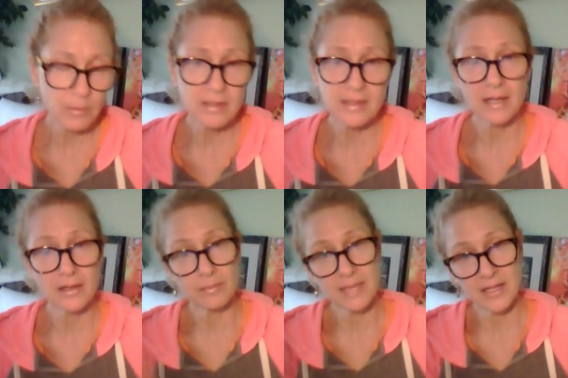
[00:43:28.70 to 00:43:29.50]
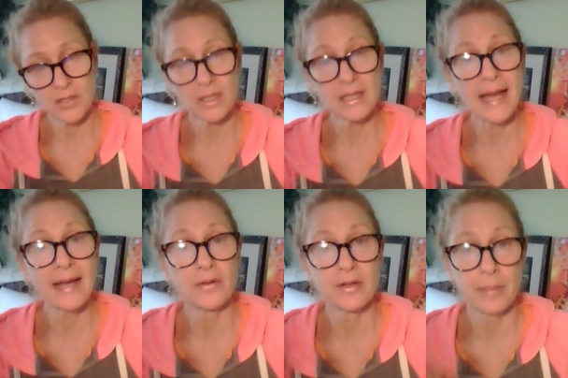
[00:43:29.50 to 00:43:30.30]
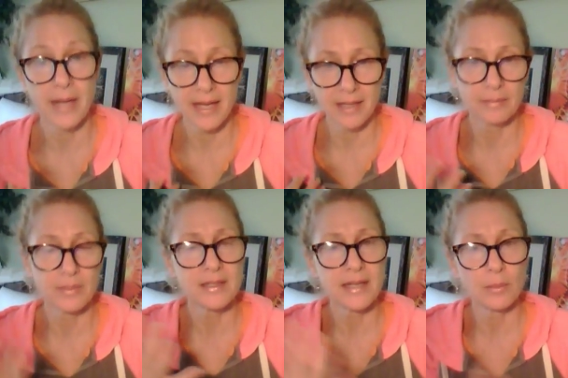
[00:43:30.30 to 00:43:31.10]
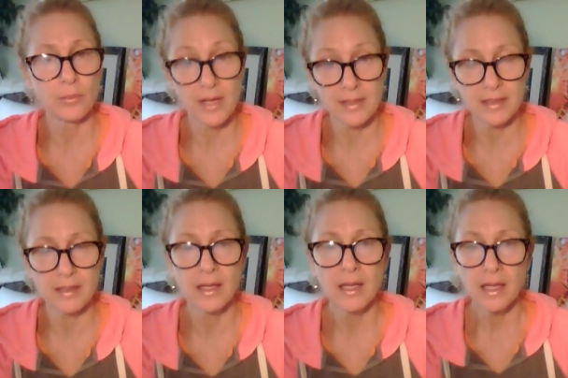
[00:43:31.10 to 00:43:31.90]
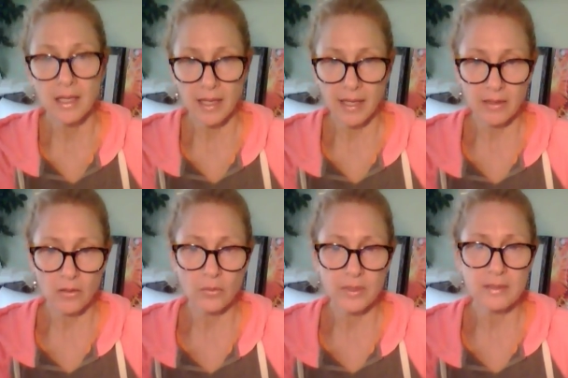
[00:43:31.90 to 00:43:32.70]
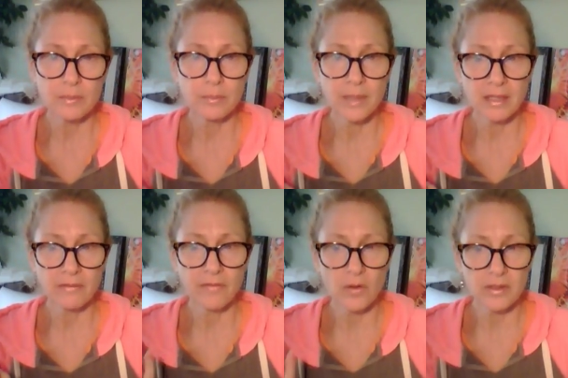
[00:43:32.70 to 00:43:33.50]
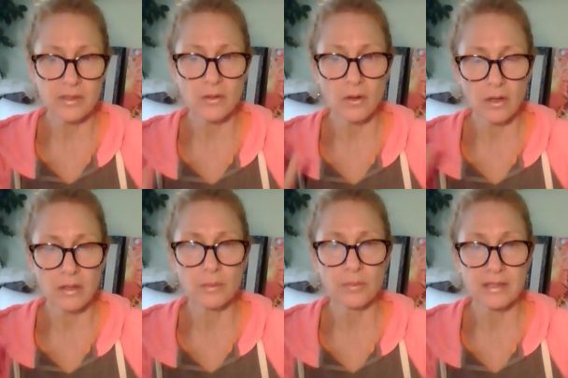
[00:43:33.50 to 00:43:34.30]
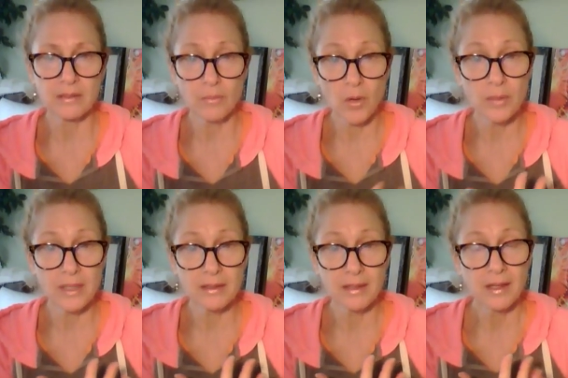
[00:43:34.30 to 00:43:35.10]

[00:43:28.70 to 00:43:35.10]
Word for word: because that takes you into lack or into pain, but staying present and always being focused on the present moment.